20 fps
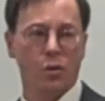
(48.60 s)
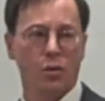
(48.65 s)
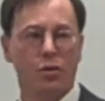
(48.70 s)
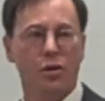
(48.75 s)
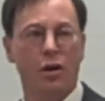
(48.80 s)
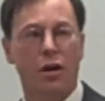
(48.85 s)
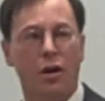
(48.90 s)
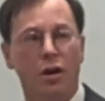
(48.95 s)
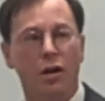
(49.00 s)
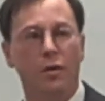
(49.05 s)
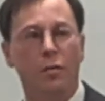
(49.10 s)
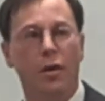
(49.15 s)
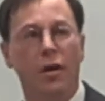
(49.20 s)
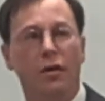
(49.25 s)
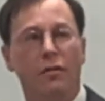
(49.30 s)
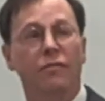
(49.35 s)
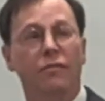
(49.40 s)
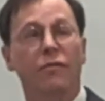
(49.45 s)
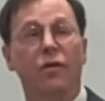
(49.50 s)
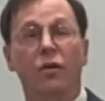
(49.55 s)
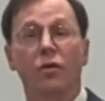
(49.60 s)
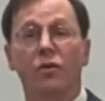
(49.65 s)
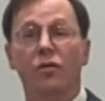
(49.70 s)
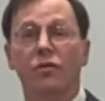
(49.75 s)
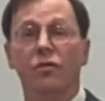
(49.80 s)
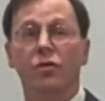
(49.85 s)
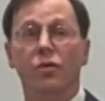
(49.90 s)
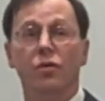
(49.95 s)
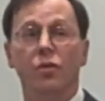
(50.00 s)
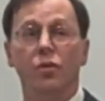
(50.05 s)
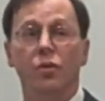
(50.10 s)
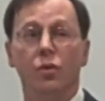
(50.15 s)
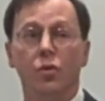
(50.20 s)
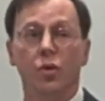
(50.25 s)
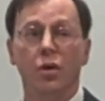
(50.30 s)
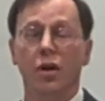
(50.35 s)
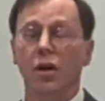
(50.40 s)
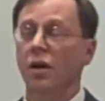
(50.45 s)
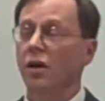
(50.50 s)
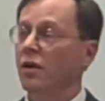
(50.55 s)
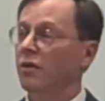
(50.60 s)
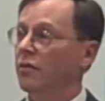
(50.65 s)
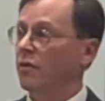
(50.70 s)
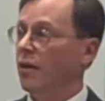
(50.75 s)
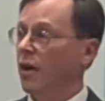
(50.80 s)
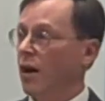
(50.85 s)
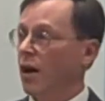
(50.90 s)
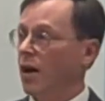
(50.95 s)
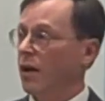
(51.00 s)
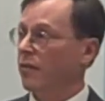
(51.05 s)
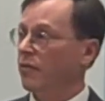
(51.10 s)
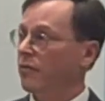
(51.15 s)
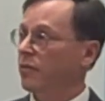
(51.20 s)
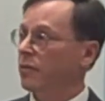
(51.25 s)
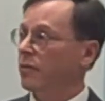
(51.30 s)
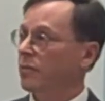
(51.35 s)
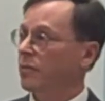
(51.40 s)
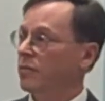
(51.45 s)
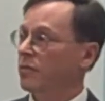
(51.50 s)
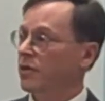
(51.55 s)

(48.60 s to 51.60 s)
We're talking about folks who die from